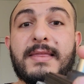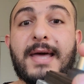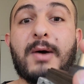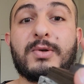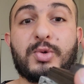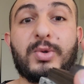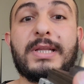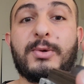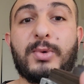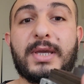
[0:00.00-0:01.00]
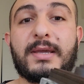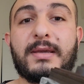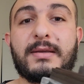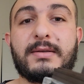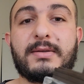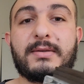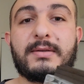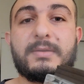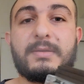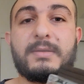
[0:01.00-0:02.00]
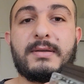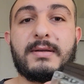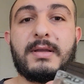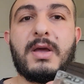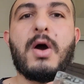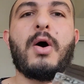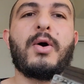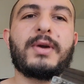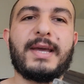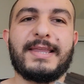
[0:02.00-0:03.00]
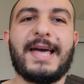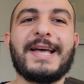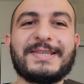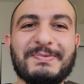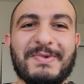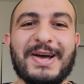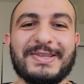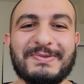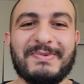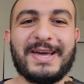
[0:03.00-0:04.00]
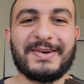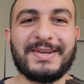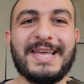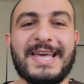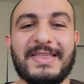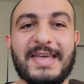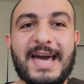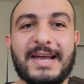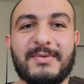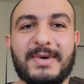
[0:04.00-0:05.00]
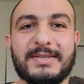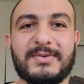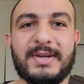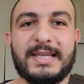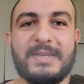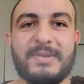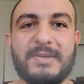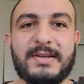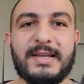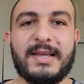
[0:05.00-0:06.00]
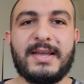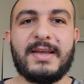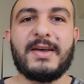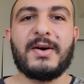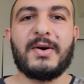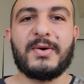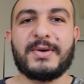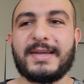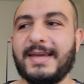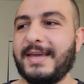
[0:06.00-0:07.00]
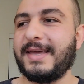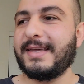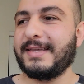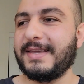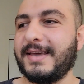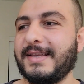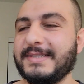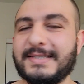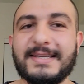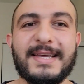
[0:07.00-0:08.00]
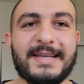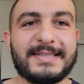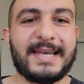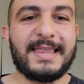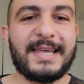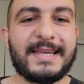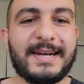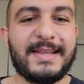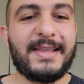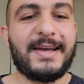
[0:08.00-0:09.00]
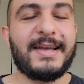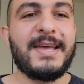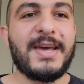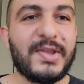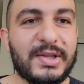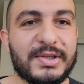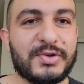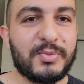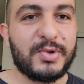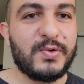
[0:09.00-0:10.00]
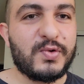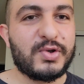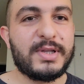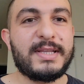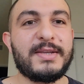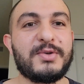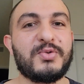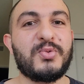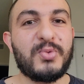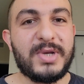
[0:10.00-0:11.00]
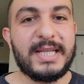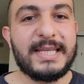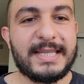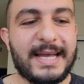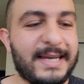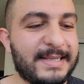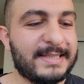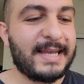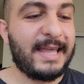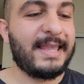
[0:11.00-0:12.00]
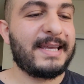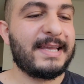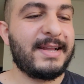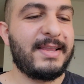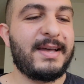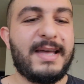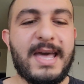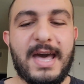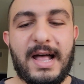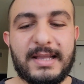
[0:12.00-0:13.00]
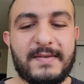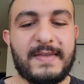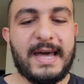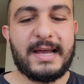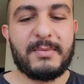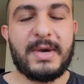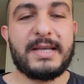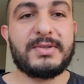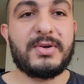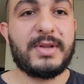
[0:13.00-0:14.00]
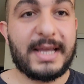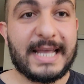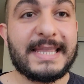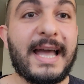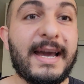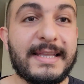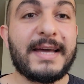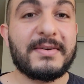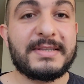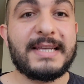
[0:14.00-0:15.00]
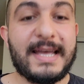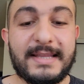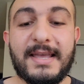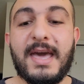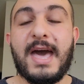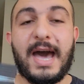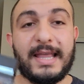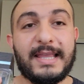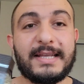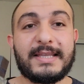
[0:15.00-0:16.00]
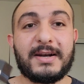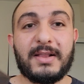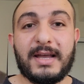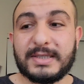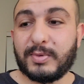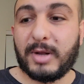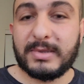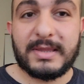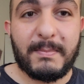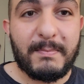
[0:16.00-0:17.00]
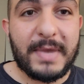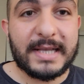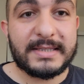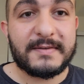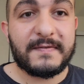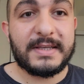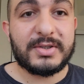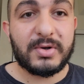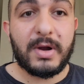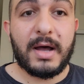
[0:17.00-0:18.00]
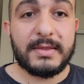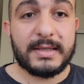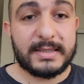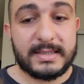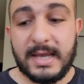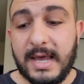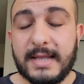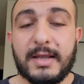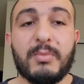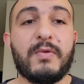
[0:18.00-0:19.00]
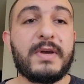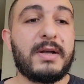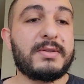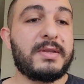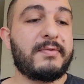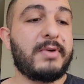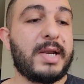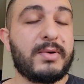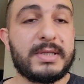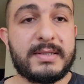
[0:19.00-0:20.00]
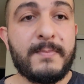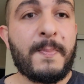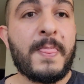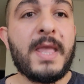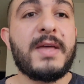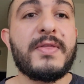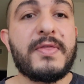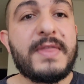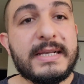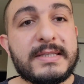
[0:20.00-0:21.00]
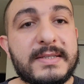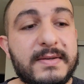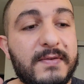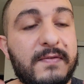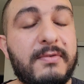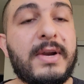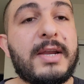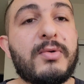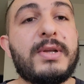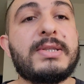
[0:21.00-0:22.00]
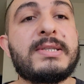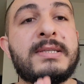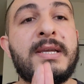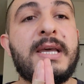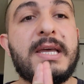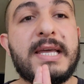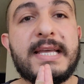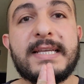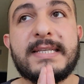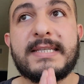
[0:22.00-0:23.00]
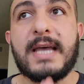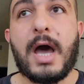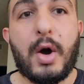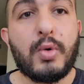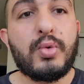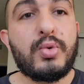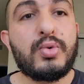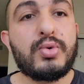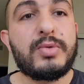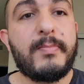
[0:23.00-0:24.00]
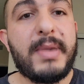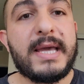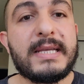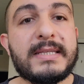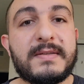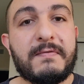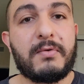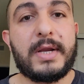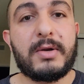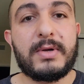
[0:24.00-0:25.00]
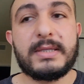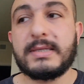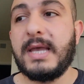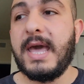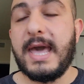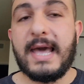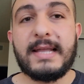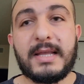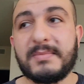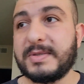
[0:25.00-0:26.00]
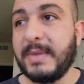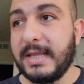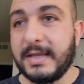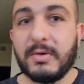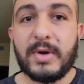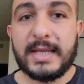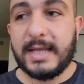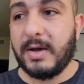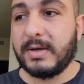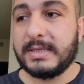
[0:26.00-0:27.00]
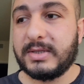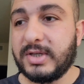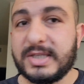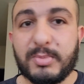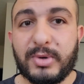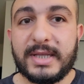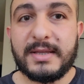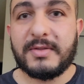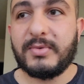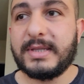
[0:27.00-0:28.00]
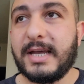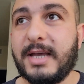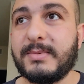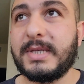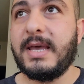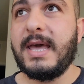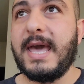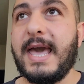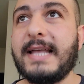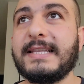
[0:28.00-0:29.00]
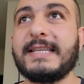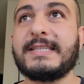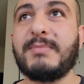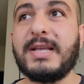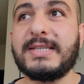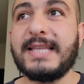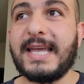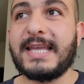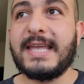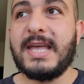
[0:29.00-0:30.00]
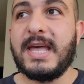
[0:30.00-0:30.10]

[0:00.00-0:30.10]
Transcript: That was really weak. Okay, that's much better. The Atomizer right here. Okay, yes, I like it a lot. The distribution is really nice. I like it a lot. I'll give the Atomizer like a 9 out of 10. I like that a lot. It's probably the best feature on this. Now moving on to the fragrance. This fragrance is a oud based fragrance, and I'm smelling it right now because I just sprayed it 3 times, and it smells like